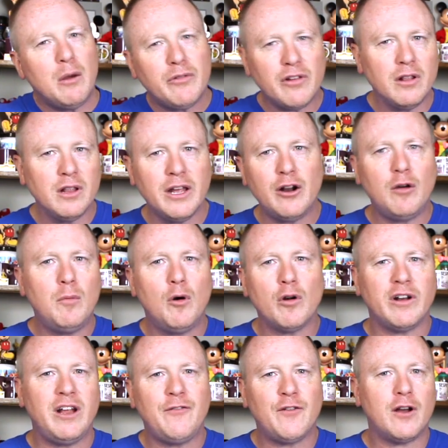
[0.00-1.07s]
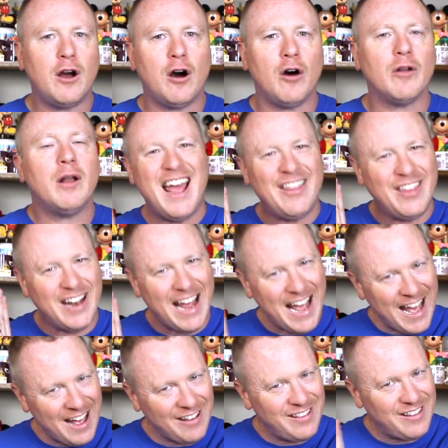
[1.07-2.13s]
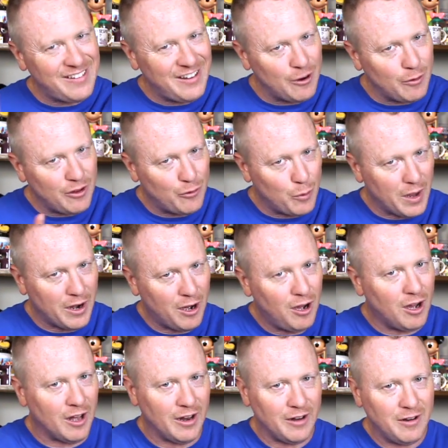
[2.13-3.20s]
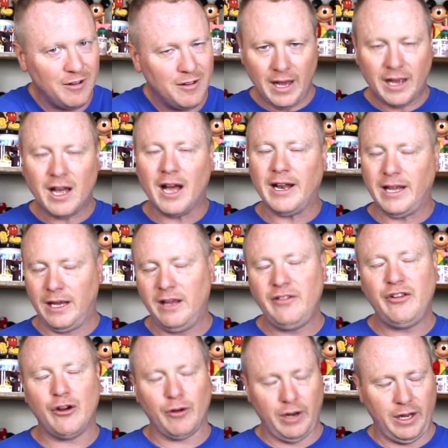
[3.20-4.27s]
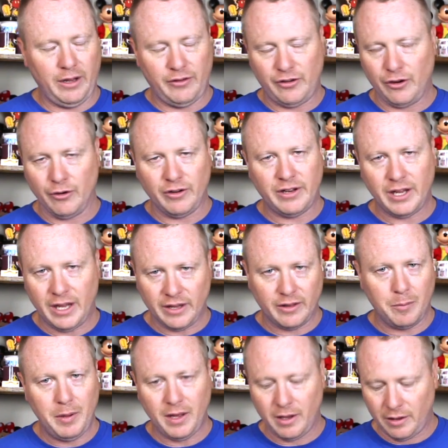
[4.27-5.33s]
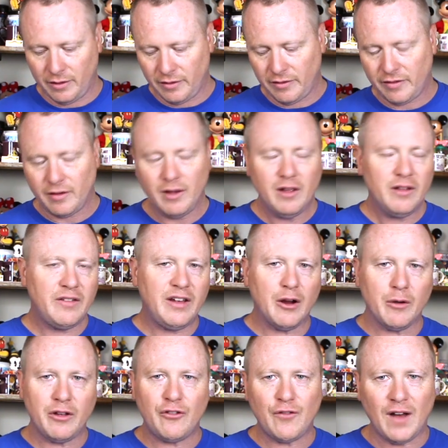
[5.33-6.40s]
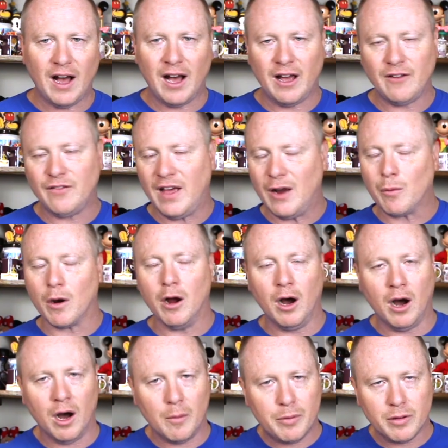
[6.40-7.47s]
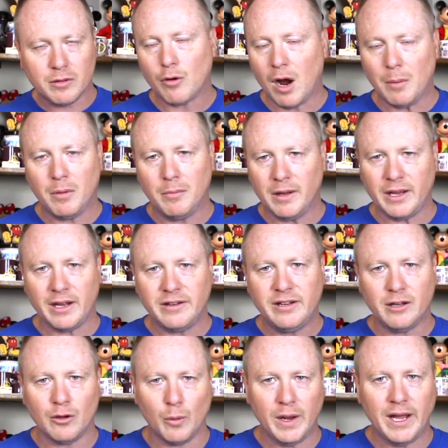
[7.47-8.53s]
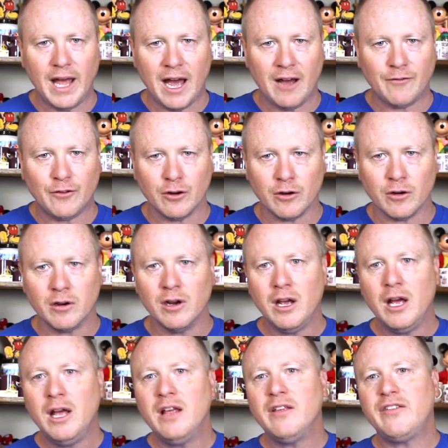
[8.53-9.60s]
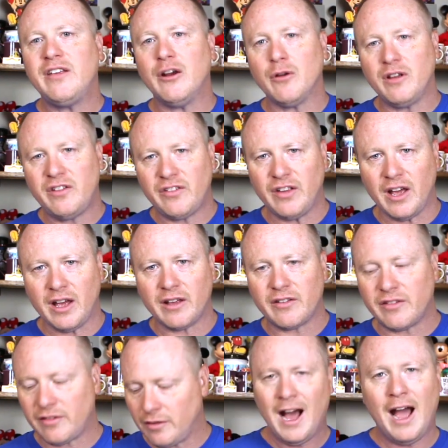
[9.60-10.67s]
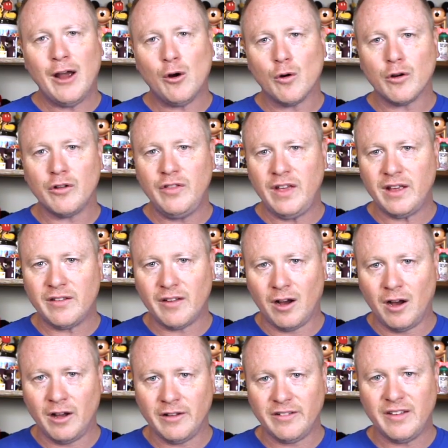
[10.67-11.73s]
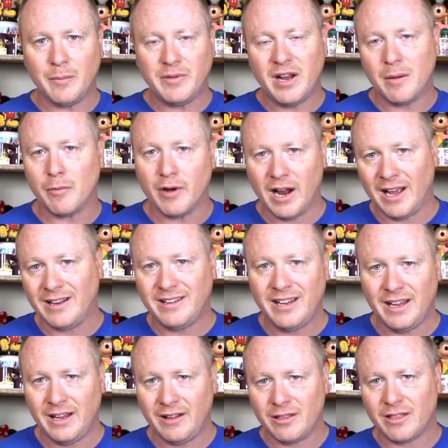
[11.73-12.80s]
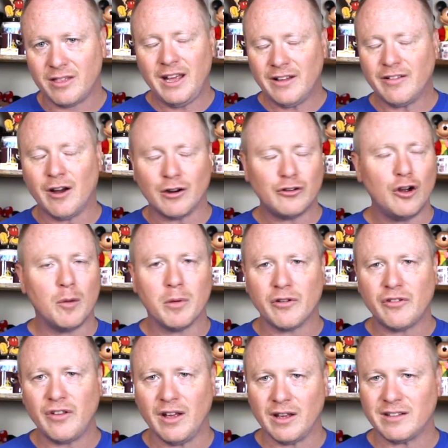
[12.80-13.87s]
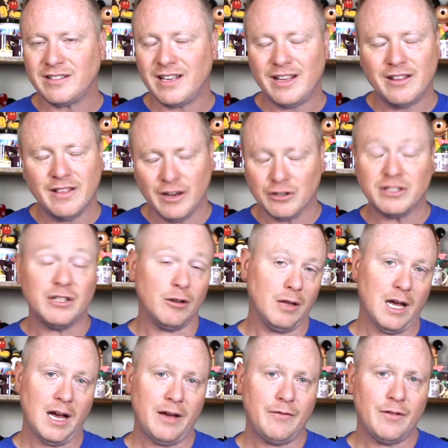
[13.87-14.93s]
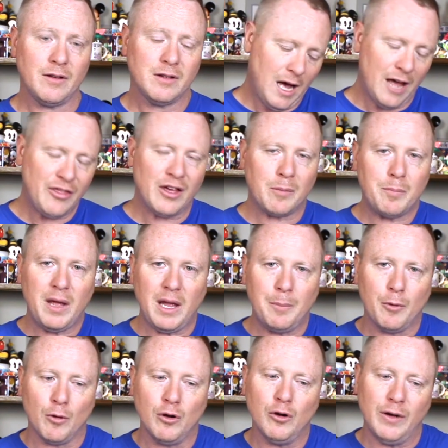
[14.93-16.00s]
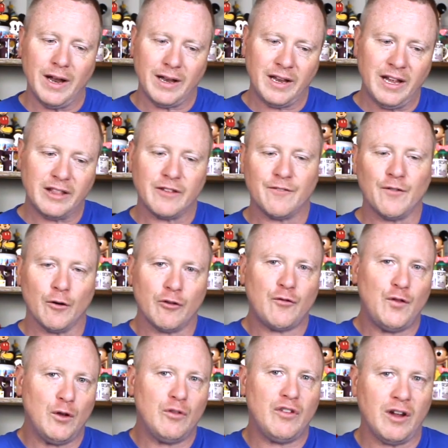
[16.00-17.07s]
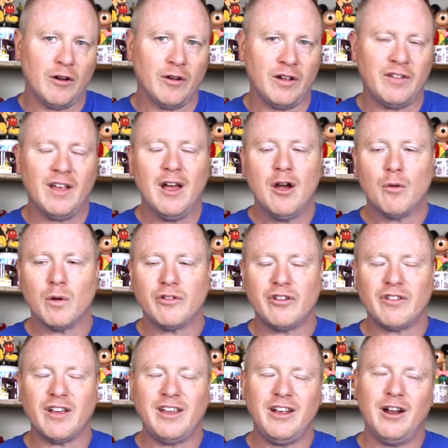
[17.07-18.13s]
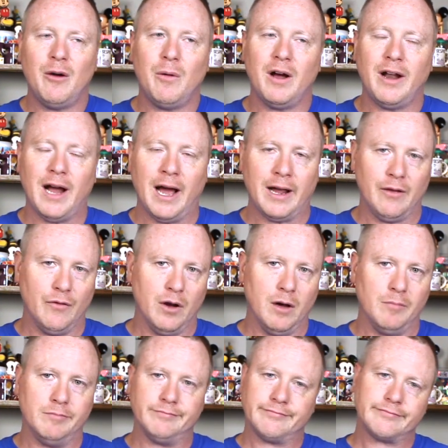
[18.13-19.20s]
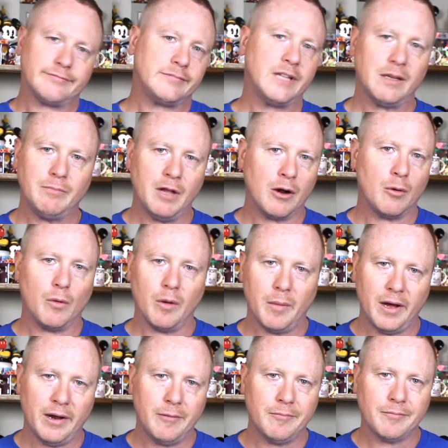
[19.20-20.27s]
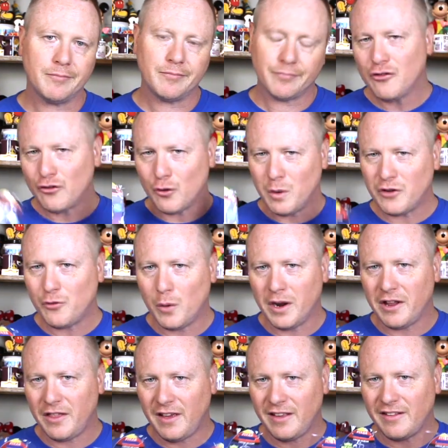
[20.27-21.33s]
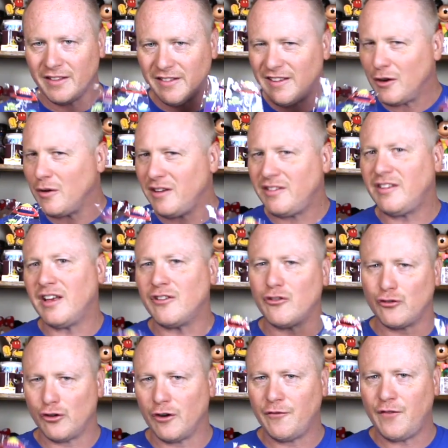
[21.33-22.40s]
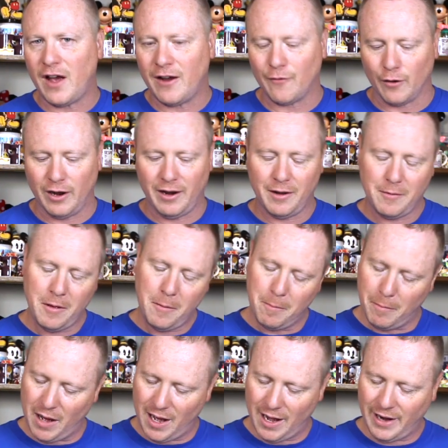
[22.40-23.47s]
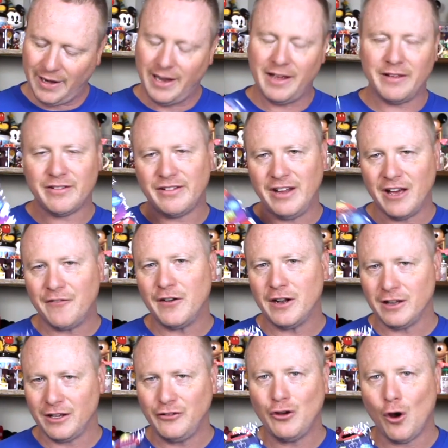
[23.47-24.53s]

it was a little more difficult, and then as the series went on, it got easier and easier to get the pins. Series 5, they were up probably until a week after. Series 6, I ordered these on September 19th. It's October 6th. They're still live. I think people who didn't get the first few series were just like, you know what? I give up. I'm not gonna worry about it. So which one of these in Series 6 is your favorite? Mine is definitely